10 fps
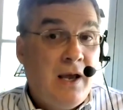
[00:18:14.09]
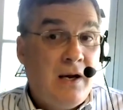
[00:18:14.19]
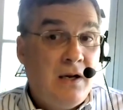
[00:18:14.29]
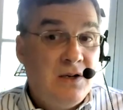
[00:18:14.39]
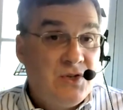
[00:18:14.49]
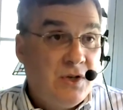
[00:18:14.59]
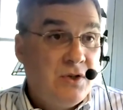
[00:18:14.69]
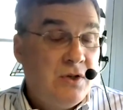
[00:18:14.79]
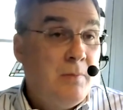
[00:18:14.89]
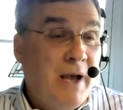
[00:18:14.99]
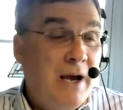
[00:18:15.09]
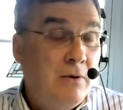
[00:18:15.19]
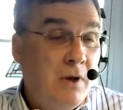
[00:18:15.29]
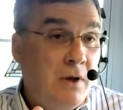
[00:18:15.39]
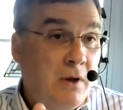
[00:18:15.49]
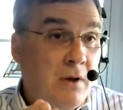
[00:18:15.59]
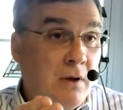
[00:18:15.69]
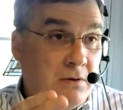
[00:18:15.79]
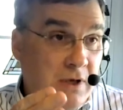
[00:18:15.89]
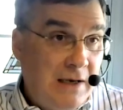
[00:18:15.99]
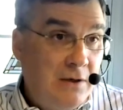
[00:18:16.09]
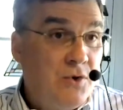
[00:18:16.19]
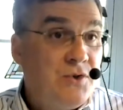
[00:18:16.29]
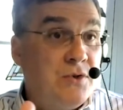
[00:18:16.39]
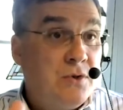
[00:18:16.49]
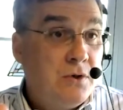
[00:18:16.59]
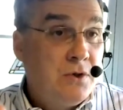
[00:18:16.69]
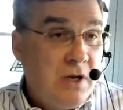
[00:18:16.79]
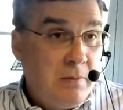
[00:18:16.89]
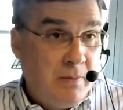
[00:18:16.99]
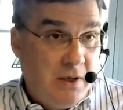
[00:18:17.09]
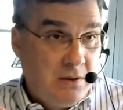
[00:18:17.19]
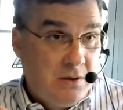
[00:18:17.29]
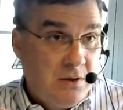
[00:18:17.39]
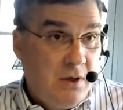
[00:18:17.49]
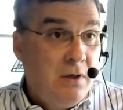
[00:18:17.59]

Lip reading: at a decision about diagnosis or treatment,